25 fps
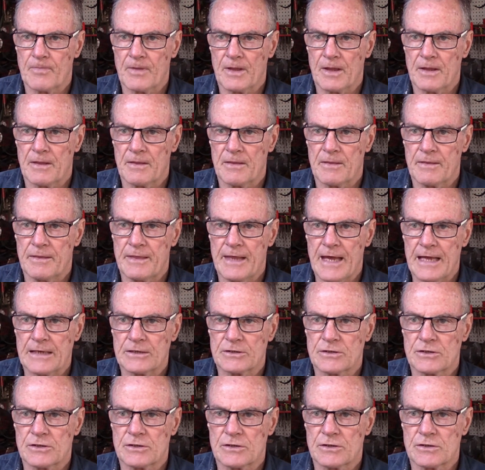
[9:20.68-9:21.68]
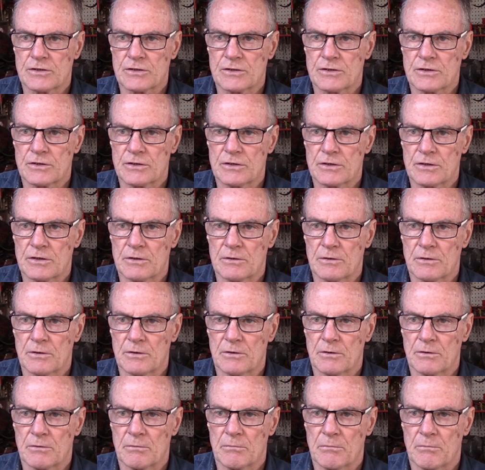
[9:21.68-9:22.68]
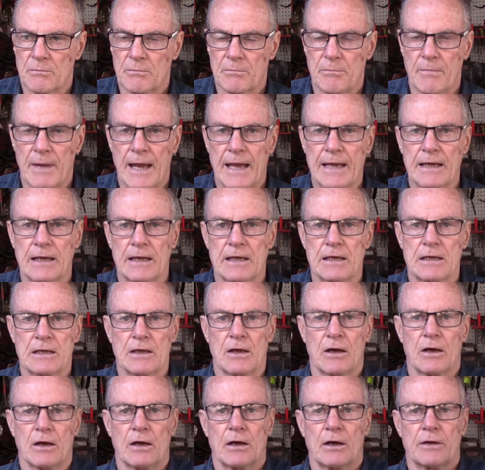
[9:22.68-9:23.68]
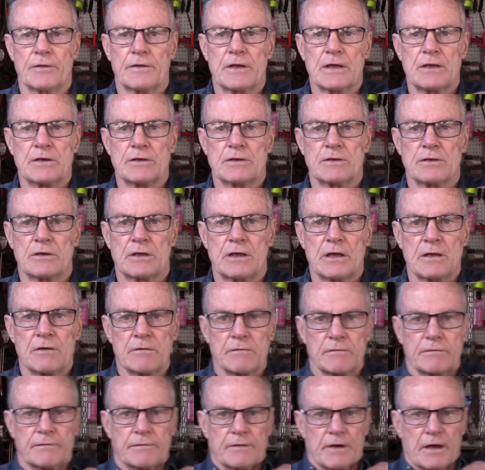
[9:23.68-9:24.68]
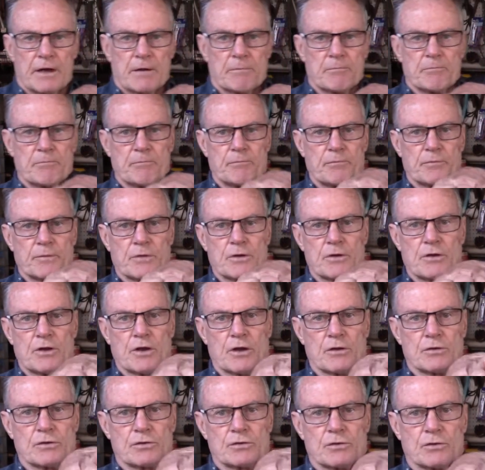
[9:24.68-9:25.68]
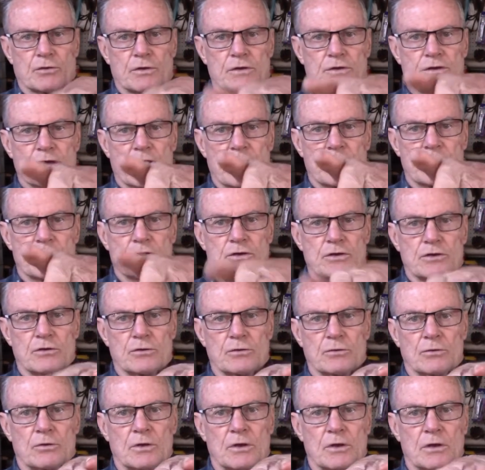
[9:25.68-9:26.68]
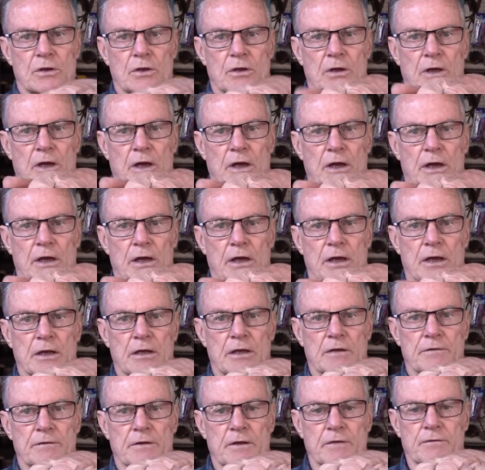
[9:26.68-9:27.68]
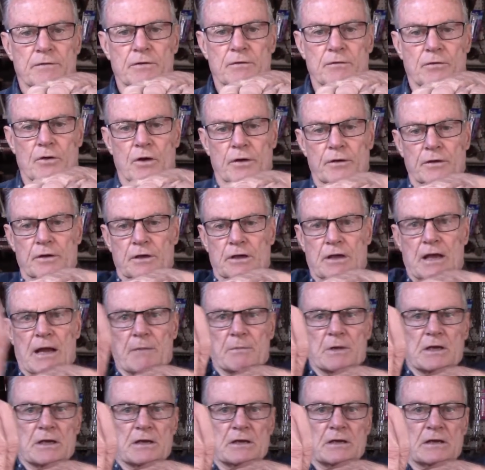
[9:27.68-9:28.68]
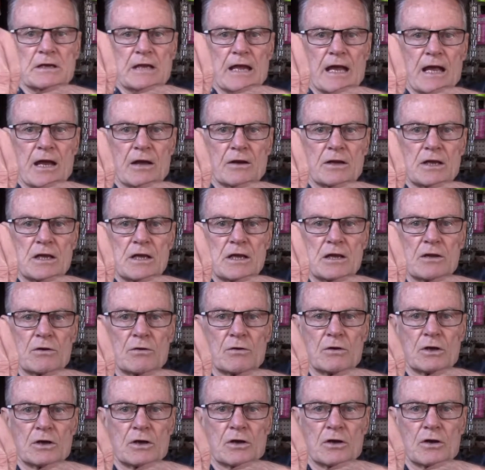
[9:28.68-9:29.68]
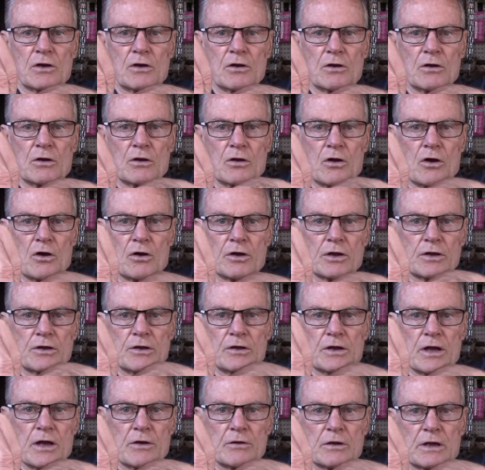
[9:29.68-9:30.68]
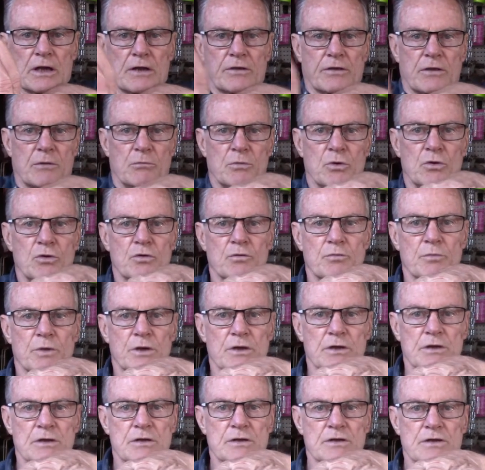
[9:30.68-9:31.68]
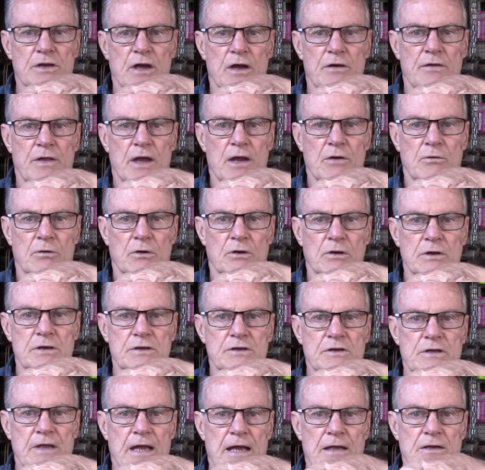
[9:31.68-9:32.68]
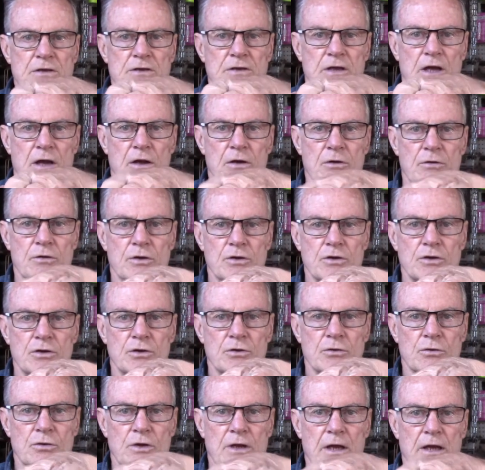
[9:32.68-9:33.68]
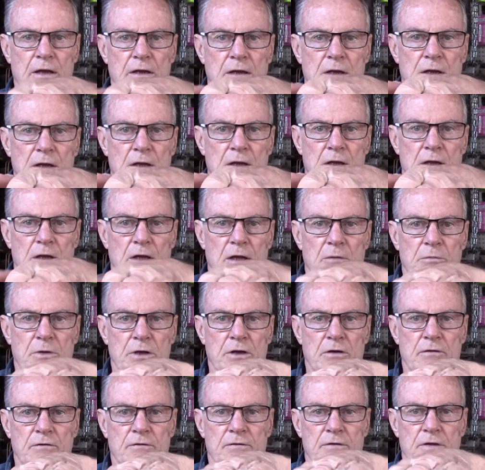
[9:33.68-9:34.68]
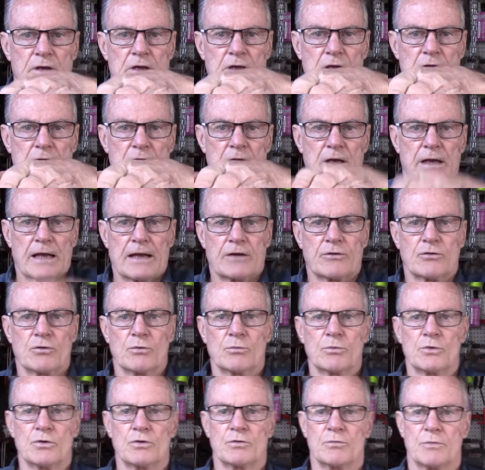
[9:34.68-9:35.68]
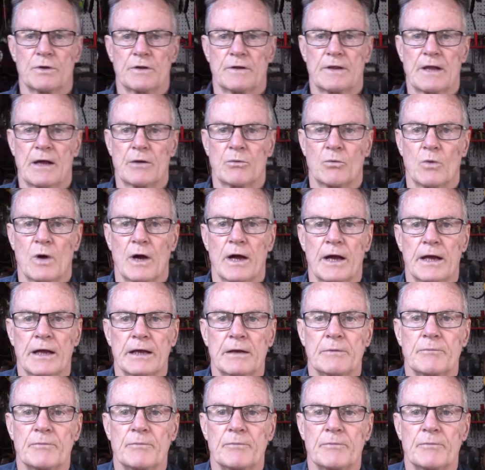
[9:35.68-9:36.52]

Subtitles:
that's mainly, I think, to give you know, sort of so that you if you've got that coming down here, it can lock and you don't get the movement, and so they release that so that you get a bit of the lateral movement that way.